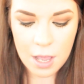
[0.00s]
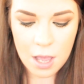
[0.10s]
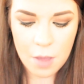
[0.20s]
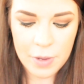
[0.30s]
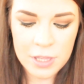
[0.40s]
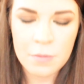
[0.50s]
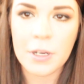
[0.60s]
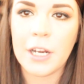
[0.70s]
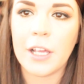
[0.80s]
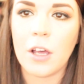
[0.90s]
I think
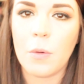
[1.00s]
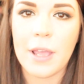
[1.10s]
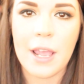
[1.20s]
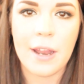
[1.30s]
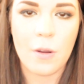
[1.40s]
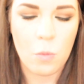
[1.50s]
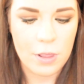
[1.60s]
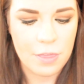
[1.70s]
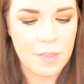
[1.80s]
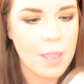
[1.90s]
we're going to go in
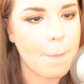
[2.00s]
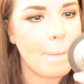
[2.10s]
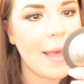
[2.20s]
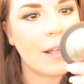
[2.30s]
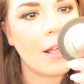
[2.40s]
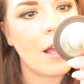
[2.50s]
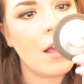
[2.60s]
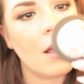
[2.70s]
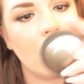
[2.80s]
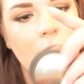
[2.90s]
with the
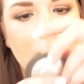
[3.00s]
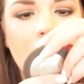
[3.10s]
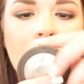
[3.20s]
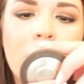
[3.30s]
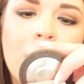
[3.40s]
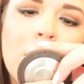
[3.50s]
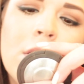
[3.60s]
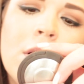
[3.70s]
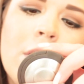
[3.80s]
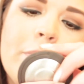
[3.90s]
Becca
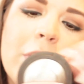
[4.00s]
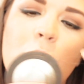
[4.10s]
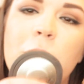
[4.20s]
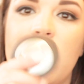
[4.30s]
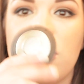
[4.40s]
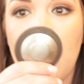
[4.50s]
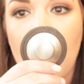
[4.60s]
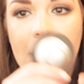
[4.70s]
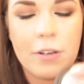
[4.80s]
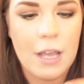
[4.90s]
Mineral Blush
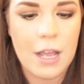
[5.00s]
in Wild